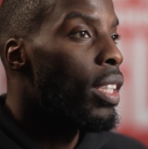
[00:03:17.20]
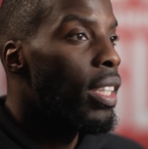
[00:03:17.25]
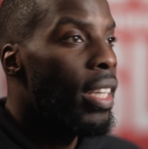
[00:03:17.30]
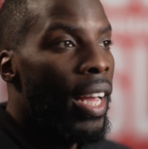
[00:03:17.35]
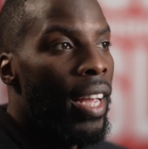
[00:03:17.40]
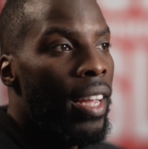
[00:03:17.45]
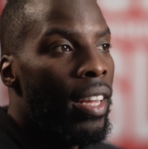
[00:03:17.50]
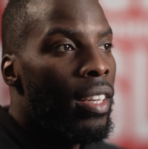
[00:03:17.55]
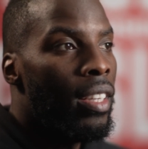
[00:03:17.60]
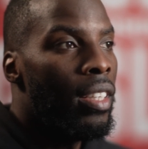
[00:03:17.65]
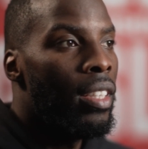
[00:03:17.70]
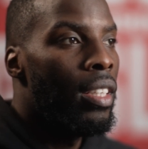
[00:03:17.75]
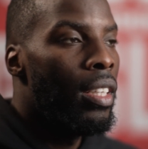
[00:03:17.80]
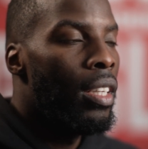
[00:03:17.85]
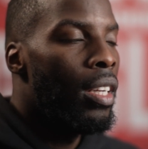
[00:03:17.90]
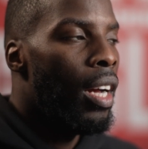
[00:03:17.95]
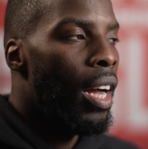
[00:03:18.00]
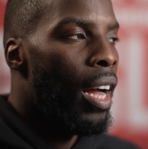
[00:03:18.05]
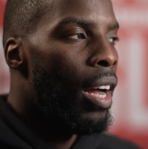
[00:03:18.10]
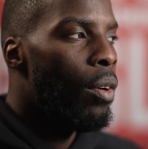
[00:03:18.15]
to gain,
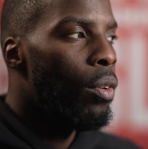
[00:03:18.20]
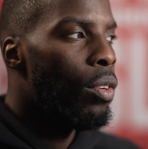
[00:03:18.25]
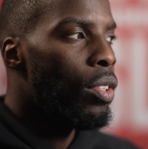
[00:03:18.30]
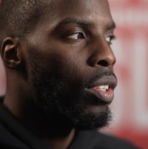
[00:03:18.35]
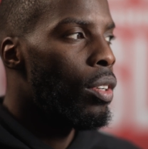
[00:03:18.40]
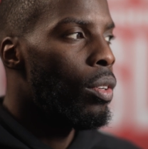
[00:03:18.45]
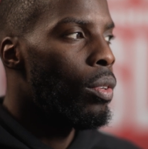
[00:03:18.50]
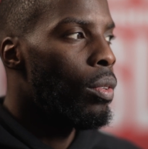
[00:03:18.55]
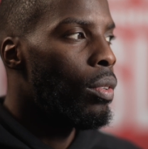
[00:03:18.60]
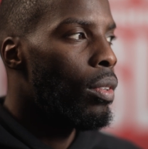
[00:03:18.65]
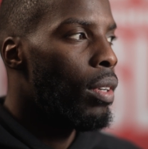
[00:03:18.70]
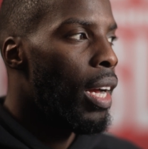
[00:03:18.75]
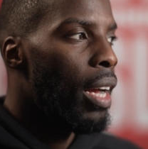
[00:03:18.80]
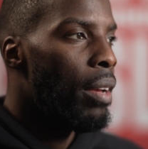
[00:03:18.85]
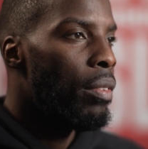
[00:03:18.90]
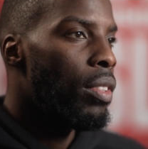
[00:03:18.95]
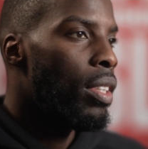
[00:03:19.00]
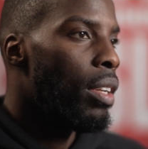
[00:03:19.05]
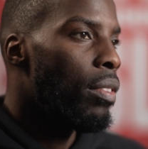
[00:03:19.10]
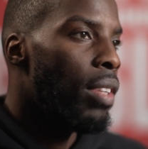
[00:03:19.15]
I also
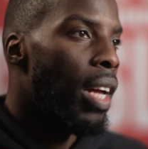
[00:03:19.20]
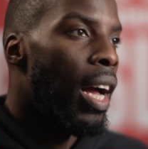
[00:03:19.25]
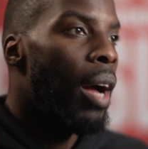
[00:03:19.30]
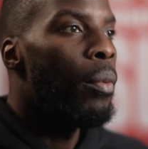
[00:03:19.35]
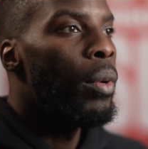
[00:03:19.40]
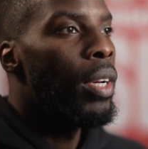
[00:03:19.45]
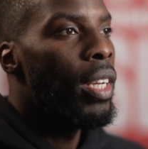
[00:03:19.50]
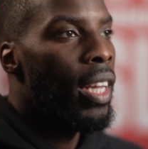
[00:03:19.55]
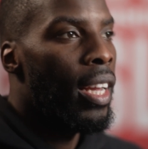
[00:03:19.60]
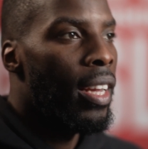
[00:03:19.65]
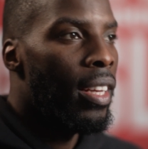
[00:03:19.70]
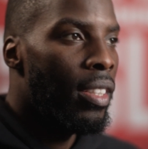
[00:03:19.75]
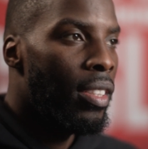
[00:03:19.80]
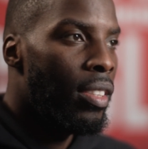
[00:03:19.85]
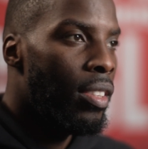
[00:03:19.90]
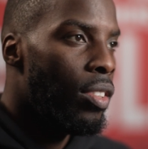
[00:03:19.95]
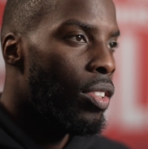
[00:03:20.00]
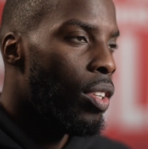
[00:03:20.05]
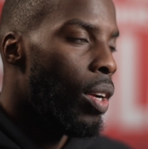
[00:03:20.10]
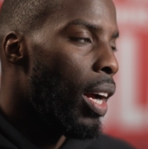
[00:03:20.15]
have stuff that I want to gain.
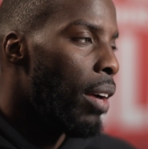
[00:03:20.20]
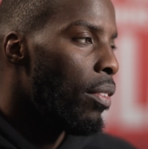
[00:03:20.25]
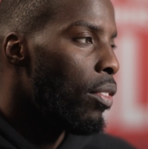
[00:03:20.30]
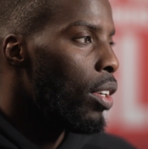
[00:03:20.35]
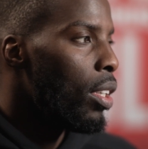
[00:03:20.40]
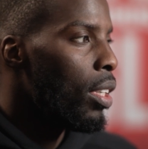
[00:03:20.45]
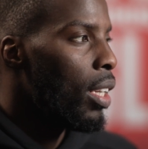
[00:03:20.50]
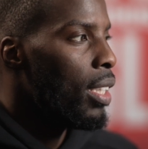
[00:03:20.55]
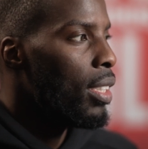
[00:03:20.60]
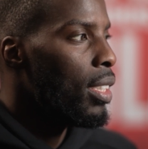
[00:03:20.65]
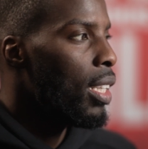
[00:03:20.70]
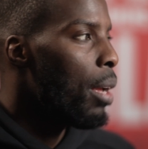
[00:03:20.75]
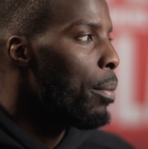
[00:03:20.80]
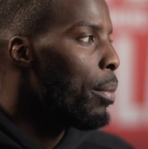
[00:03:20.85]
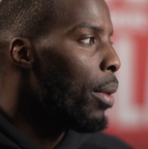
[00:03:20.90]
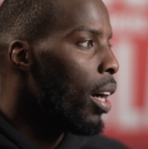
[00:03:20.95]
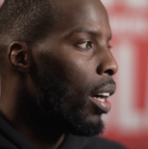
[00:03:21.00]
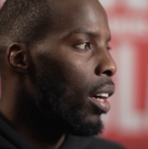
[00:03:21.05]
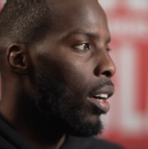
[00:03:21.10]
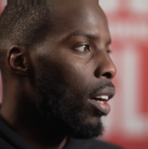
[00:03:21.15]
So I've got that
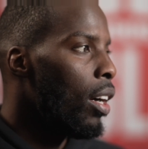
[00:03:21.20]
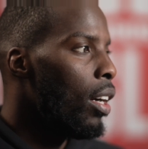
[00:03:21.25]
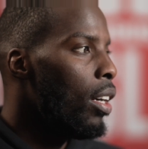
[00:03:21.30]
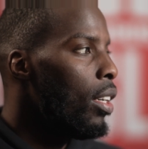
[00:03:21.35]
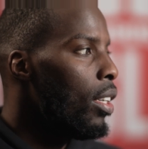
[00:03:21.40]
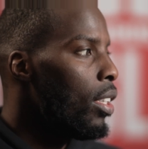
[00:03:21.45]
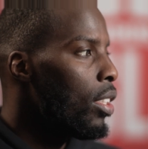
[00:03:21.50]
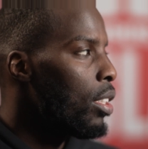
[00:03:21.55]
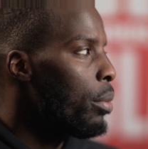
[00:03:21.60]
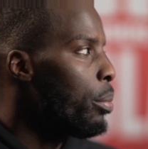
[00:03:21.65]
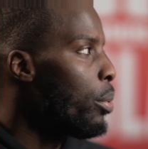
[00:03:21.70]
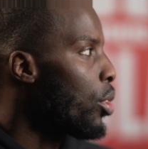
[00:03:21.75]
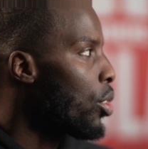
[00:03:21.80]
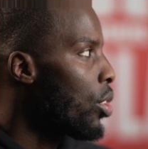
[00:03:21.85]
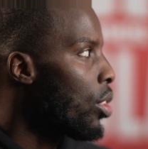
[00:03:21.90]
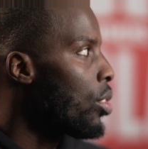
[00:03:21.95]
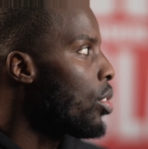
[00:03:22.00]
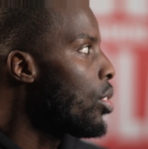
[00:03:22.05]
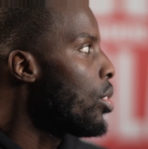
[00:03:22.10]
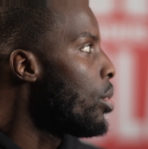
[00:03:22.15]
same hunger to push
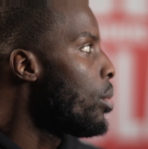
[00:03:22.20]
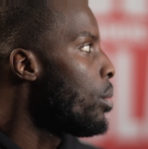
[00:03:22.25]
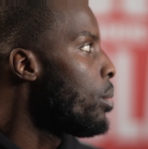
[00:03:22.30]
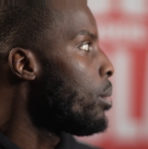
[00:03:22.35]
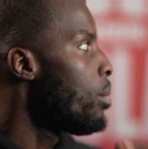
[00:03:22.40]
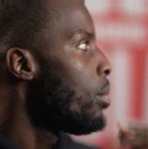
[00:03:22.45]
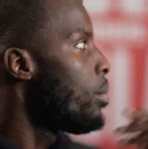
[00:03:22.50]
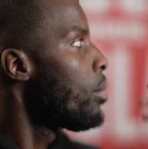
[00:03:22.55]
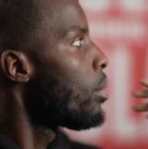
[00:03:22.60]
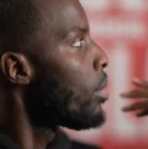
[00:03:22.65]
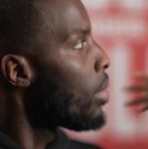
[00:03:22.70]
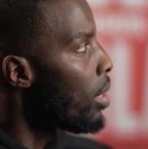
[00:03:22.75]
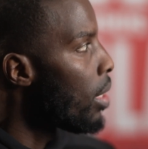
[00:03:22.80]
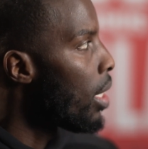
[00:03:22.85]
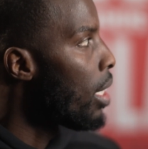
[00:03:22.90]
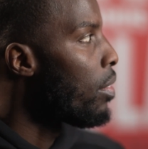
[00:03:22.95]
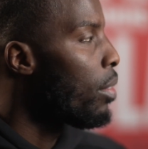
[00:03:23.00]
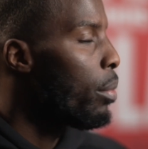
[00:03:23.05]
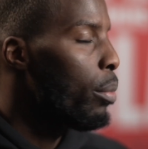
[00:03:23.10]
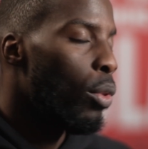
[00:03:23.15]
him to do
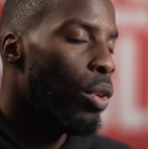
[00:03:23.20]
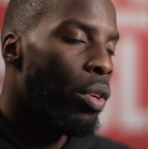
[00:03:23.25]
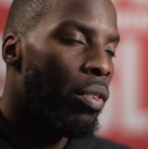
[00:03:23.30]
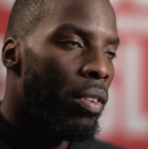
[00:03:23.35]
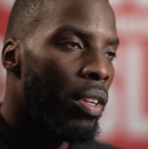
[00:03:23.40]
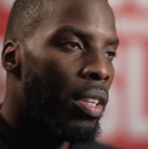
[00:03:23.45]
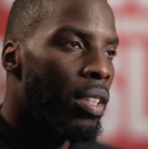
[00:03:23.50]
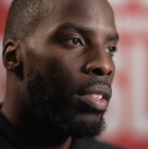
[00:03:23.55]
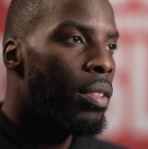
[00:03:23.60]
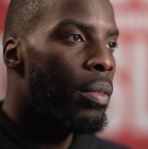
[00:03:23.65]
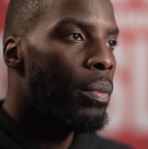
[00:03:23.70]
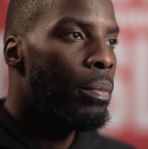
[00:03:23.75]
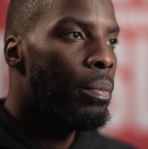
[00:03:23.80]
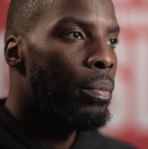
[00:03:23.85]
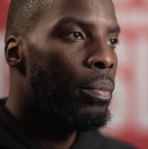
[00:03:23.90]
even more things.